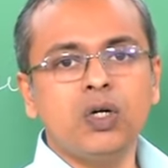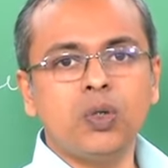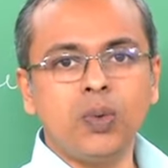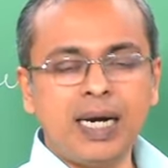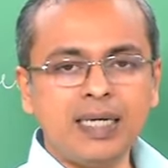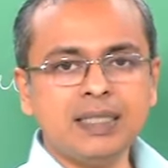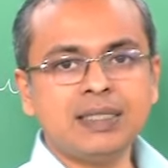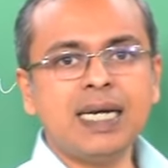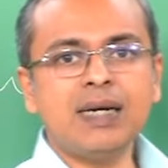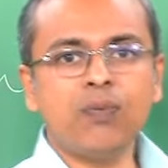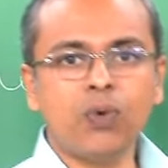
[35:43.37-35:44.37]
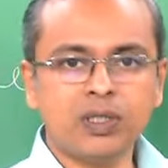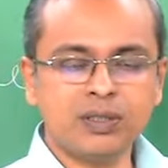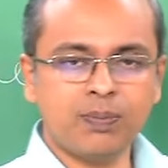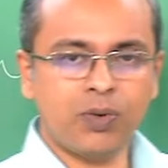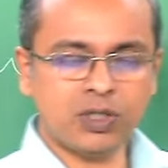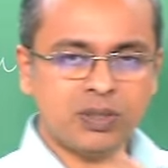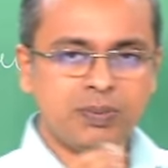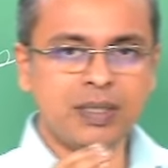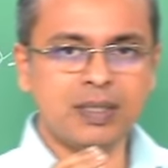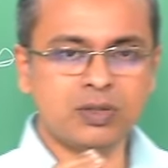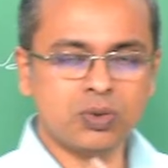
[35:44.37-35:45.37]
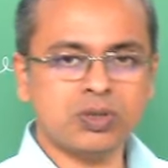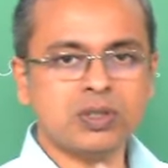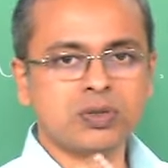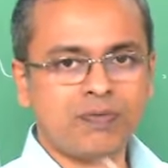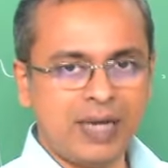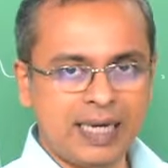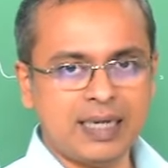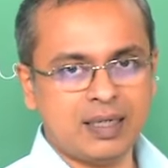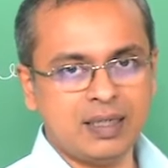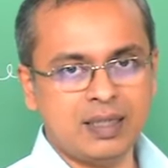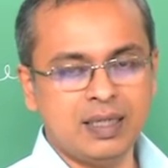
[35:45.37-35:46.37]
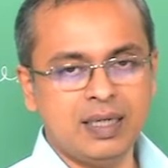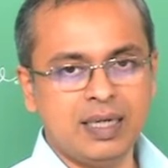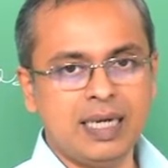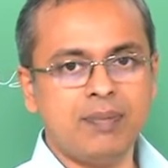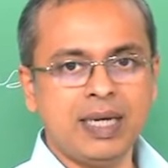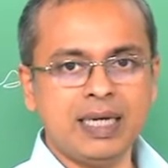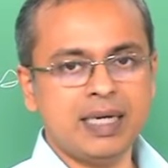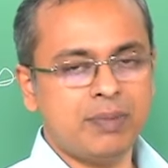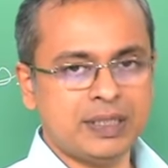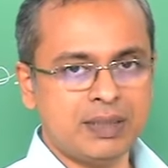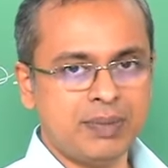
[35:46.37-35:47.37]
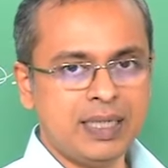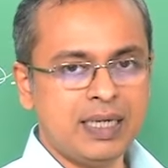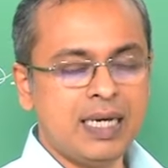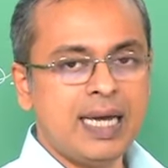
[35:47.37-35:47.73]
to understand what is the possible sources of error in making a measurement,